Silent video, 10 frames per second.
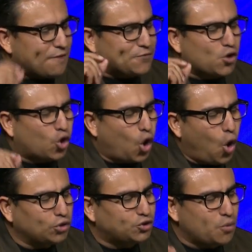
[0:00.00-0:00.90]
If you
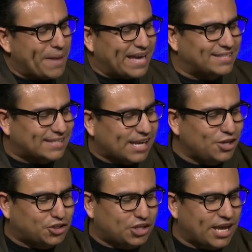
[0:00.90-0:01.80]
hold to my
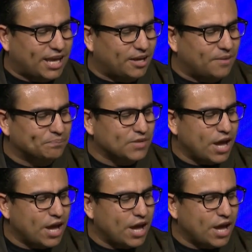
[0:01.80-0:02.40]
teaching,